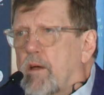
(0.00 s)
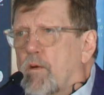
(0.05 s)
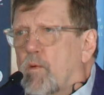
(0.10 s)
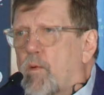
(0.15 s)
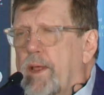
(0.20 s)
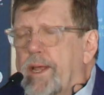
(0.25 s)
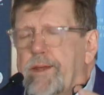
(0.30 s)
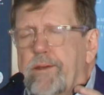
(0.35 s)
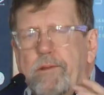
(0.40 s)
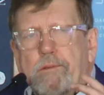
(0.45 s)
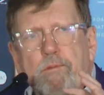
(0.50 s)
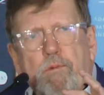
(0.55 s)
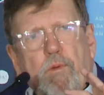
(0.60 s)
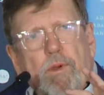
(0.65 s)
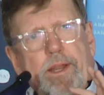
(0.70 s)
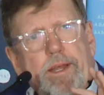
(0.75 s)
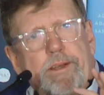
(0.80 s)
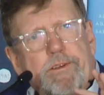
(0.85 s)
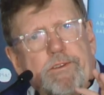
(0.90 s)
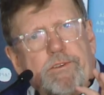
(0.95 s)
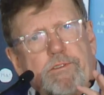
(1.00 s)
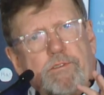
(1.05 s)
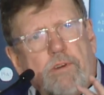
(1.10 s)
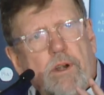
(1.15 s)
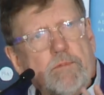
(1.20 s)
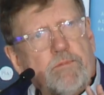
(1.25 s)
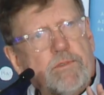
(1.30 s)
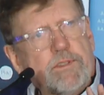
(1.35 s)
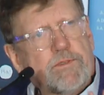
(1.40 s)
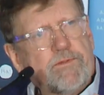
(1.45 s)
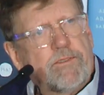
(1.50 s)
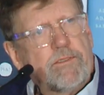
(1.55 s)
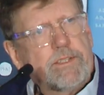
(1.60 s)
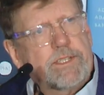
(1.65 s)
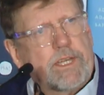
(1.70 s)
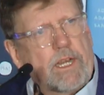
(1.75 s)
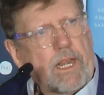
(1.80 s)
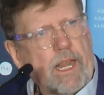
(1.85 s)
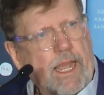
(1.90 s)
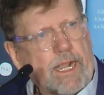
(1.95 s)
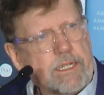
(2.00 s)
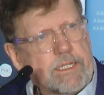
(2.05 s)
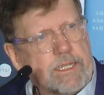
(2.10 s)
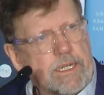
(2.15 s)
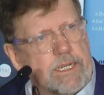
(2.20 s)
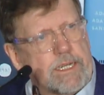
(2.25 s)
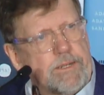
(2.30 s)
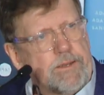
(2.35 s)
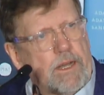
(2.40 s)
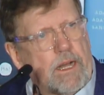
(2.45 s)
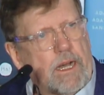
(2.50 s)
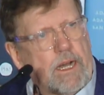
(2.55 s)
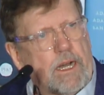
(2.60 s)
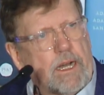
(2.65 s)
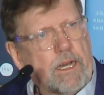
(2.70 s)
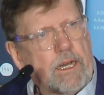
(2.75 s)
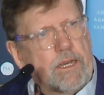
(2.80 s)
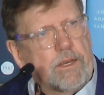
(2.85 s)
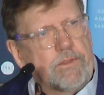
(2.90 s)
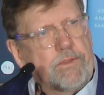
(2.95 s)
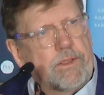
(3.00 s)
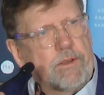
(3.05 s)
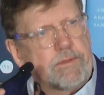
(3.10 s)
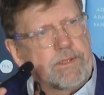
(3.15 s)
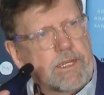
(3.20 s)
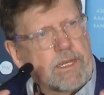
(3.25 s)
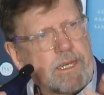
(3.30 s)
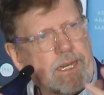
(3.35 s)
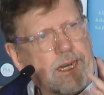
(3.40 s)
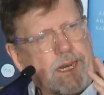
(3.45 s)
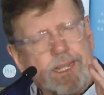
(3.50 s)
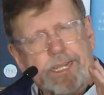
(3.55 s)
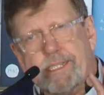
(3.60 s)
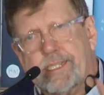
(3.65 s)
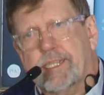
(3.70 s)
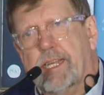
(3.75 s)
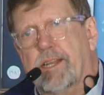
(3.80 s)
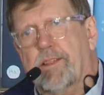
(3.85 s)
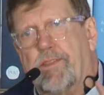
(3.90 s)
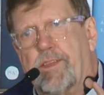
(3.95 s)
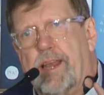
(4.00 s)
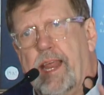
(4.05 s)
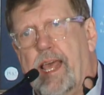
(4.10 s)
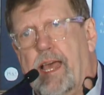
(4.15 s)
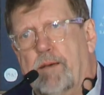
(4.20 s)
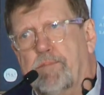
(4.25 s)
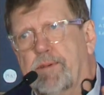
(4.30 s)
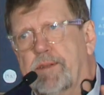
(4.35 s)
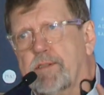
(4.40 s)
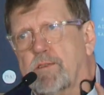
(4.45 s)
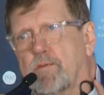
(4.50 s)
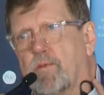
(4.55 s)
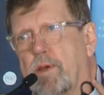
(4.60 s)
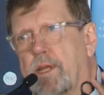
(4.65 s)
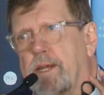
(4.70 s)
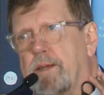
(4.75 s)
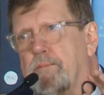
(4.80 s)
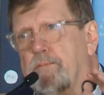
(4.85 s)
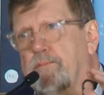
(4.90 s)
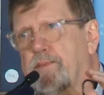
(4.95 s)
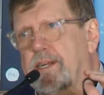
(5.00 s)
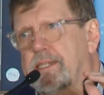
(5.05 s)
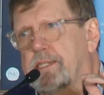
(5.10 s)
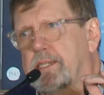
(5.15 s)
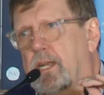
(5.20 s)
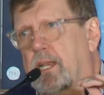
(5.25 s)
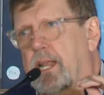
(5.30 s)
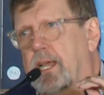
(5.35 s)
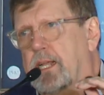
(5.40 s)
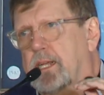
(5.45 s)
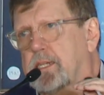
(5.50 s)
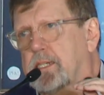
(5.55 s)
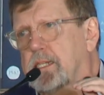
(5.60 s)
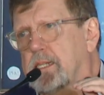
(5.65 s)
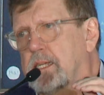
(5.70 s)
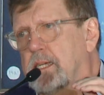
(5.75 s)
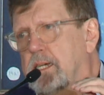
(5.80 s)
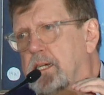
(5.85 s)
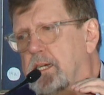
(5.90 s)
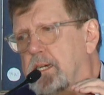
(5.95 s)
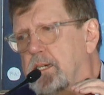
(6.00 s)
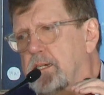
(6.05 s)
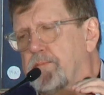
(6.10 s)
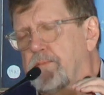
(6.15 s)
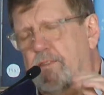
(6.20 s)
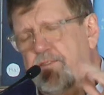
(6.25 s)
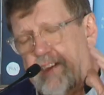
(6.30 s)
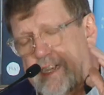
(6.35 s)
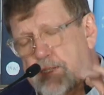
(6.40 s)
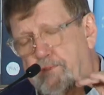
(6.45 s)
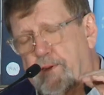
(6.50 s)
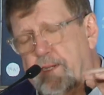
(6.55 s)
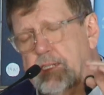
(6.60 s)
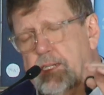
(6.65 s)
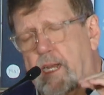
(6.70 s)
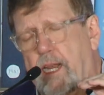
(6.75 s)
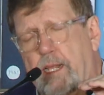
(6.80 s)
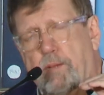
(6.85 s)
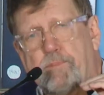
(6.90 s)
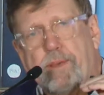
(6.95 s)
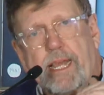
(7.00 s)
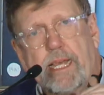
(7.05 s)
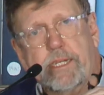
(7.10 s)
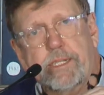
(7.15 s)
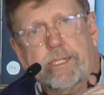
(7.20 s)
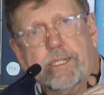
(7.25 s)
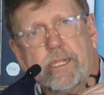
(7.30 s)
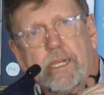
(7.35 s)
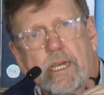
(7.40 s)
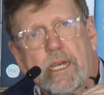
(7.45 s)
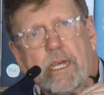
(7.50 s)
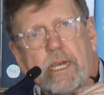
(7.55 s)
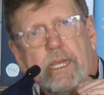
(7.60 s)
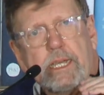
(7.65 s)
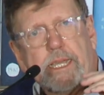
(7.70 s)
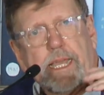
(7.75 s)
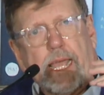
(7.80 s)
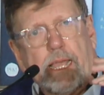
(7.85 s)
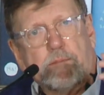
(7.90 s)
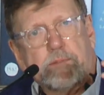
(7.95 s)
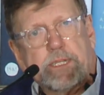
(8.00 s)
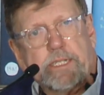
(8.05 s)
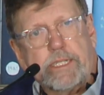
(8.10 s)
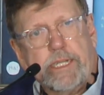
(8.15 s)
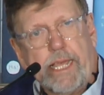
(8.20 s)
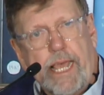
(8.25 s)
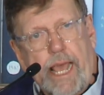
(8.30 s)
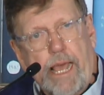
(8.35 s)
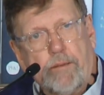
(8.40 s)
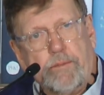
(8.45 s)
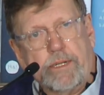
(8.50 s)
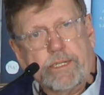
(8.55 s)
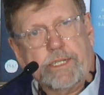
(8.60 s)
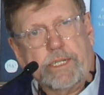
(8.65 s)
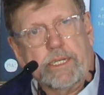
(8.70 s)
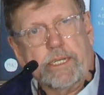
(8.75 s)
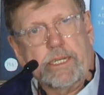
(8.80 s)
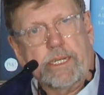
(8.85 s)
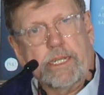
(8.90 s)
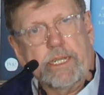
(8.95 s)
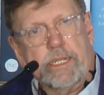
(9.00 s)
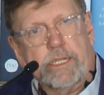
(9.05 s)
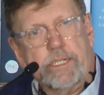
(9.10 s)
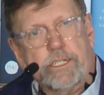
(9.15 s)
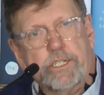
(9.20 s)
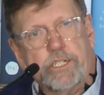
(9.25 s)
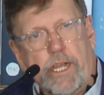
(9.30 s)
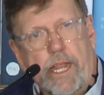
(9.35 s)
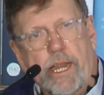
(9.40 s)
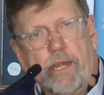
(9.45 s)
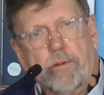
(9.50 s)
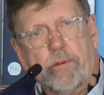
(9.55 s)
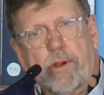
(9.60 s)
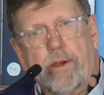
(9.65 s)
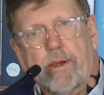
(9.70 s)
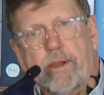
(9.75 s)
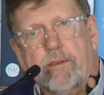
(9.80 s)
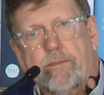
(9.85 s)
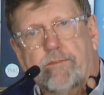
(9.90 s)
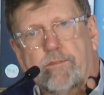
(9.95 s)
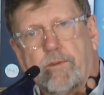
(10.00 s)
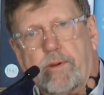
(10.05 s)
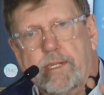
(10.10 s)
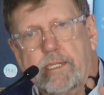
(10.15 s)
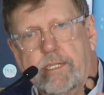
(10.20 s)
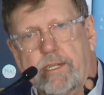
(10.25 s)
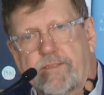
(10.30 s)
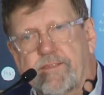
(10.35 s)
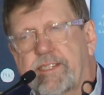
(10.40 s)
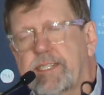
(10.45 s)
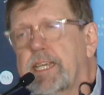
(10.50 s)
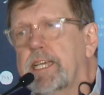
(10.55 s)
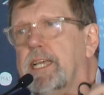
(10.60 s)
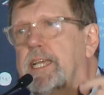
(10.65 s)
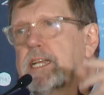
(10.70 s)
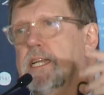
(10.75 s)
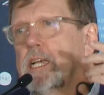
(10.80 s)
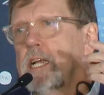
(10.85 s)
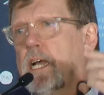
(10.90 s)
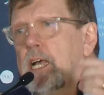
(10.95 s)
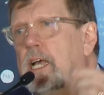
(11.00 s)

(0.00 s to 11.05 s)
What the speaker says: when Trump was first elected, there was a little incident that happened when Vice President-elect Pence came to see Hamilton in January of 2017,